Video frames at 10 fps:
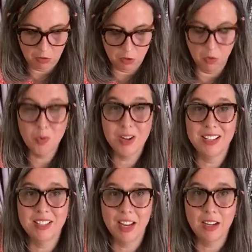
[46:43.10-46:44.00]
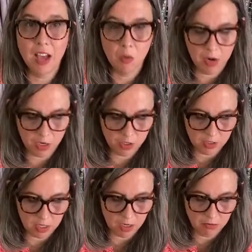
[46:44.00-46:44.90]
do what I say, not what I
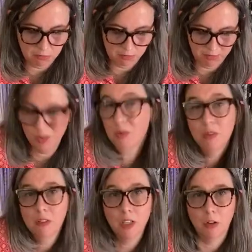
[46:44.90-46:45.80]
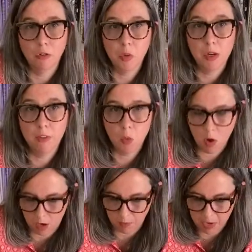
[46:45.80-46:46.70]
just did. Or, do whatever you
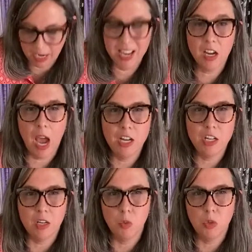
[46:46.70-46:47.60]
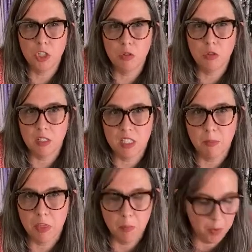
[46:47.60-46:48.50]
want. But it reduces some
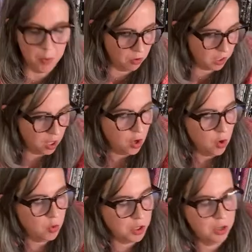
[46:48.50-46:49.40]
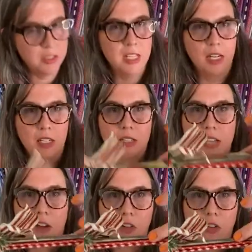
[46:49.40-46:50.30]
of the bulk when you're setting it
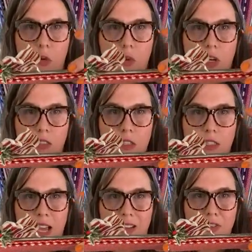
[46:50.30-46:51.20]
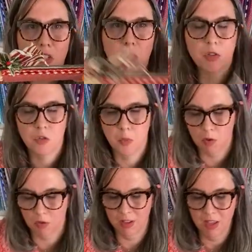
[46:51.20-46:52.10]
down. You don't want to have too much
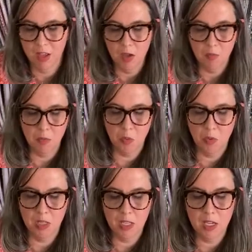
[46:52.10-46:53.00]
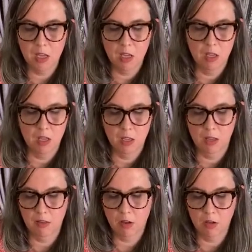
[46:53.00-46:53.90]
bulk. But really,
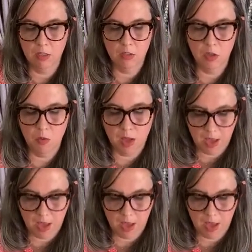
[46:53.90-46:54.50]
as long as you